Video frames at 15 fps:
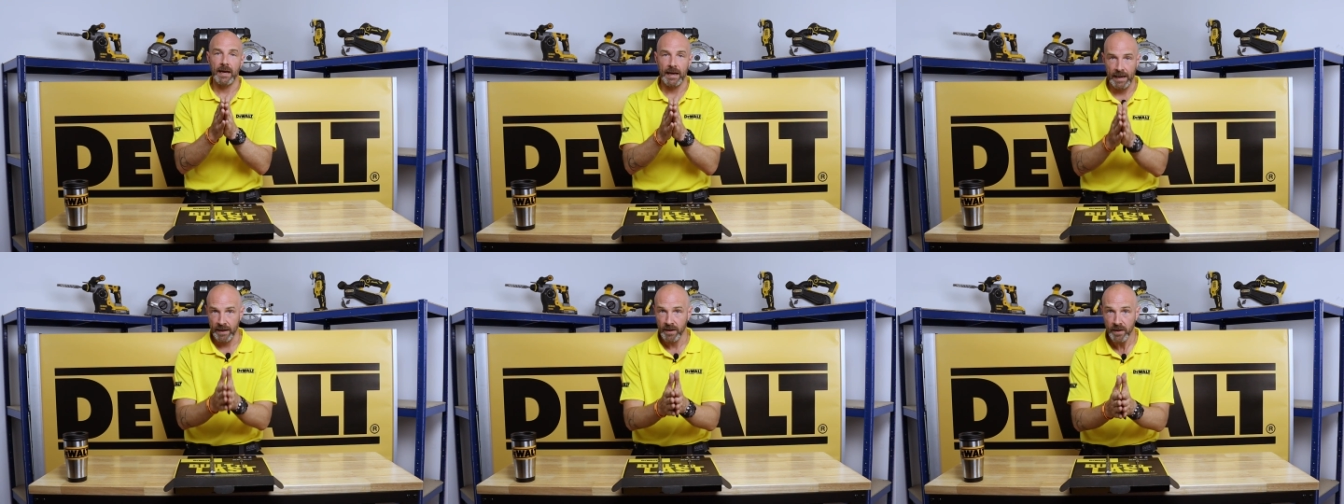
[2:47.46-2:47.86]

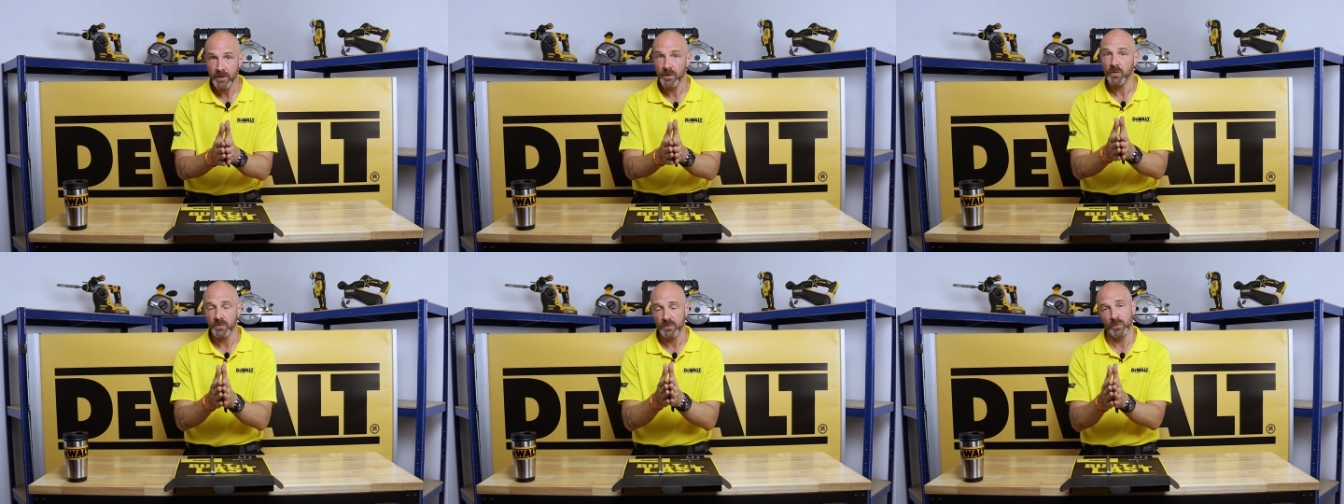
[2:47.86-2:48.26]

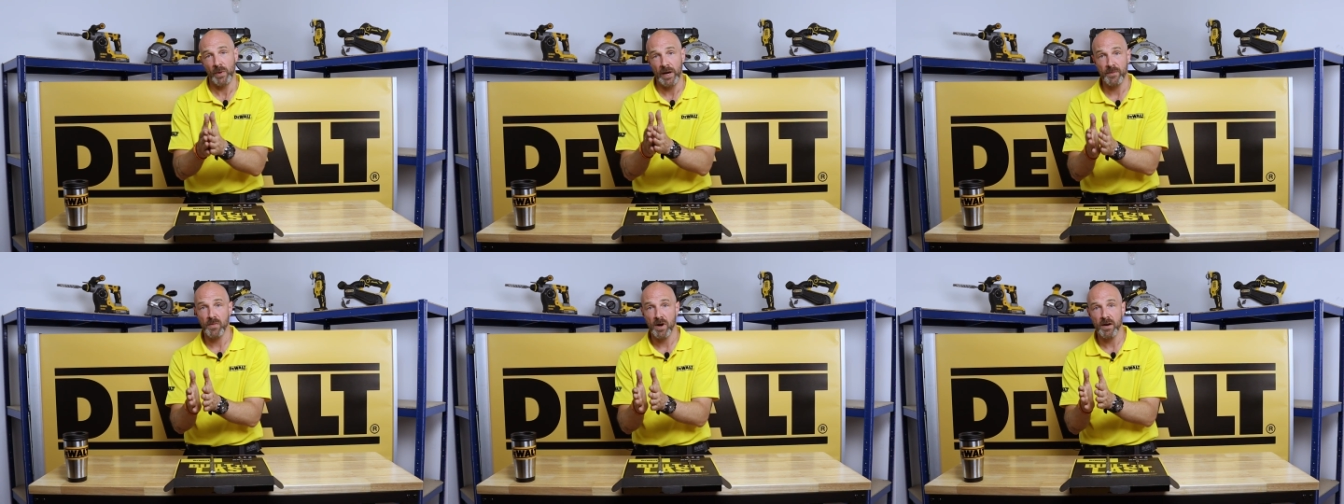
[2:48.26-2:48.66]
anchor
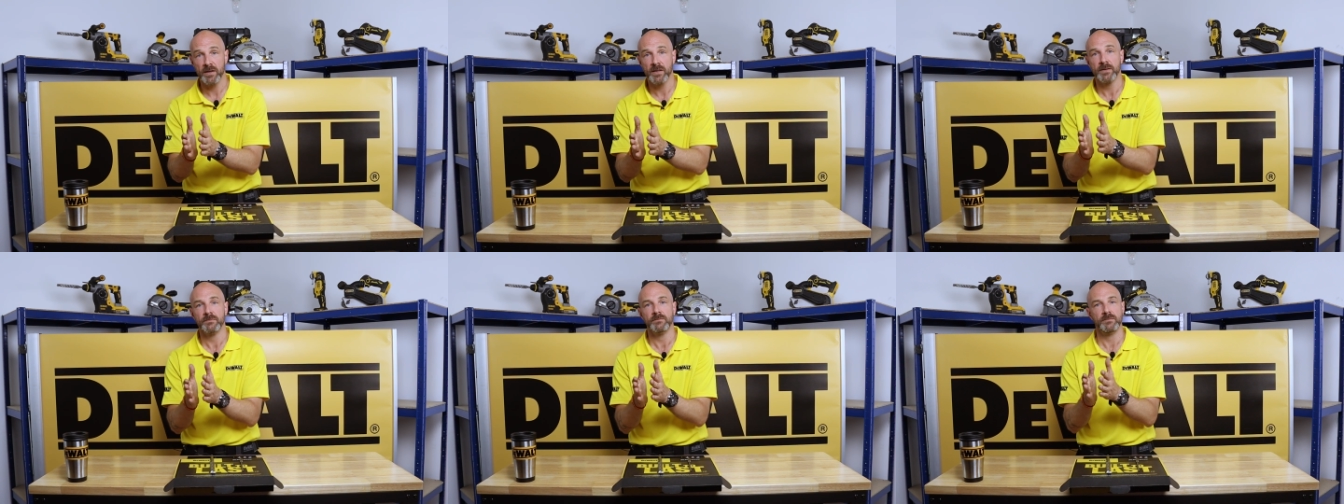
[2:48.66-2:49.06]
wear
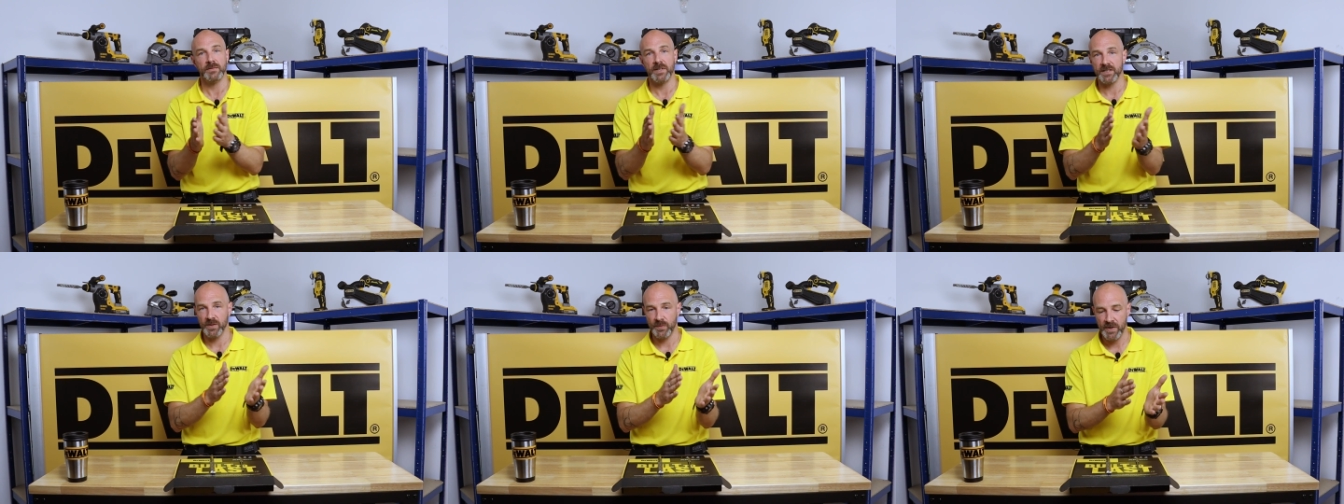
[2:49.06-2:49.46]
mark
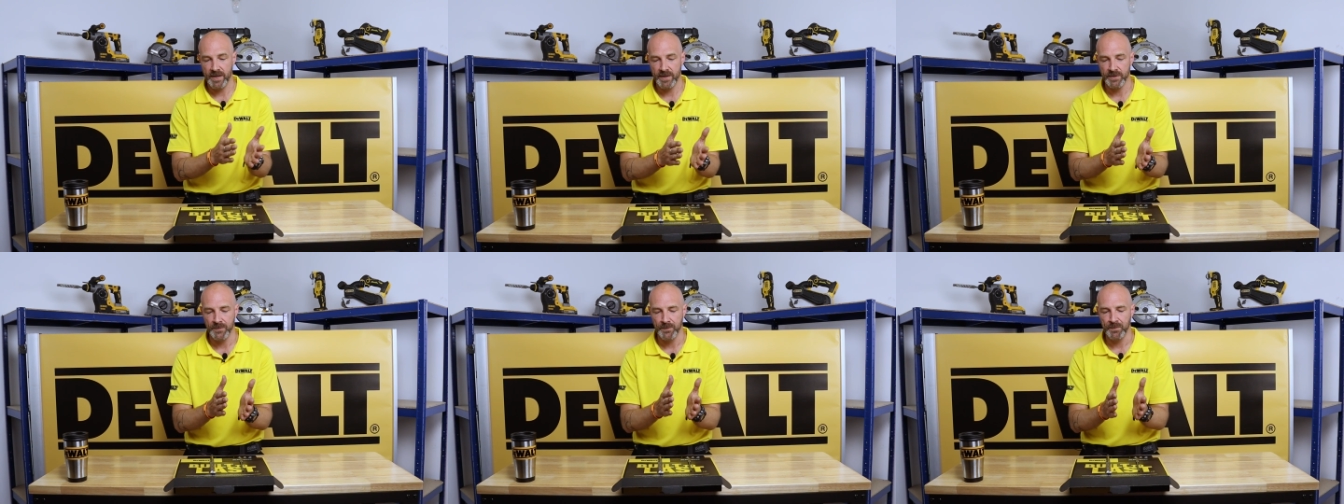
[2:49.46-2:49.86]

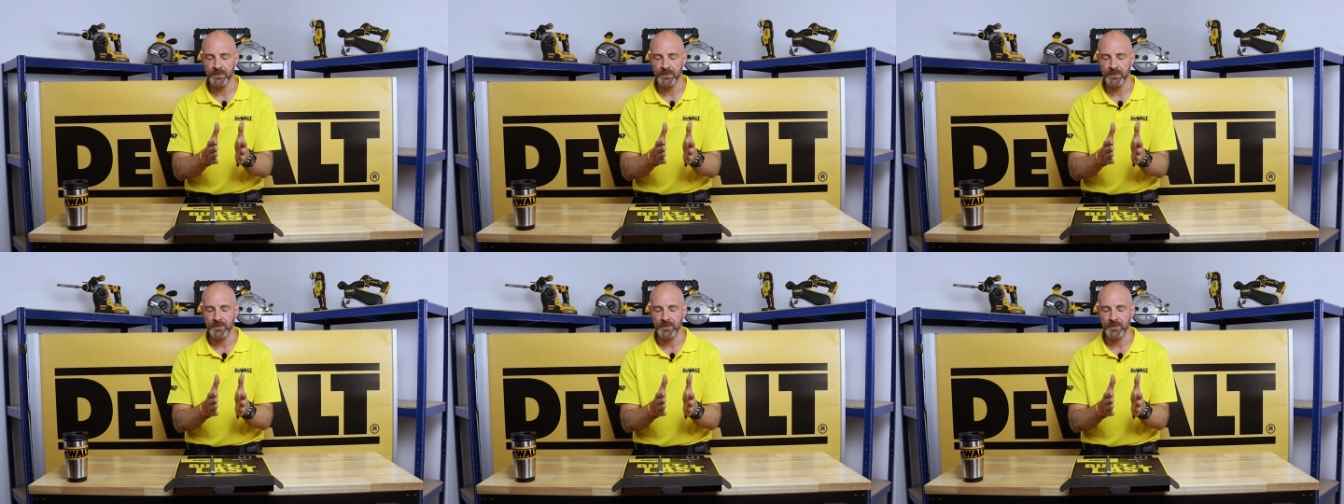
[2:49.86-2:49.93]
disappears,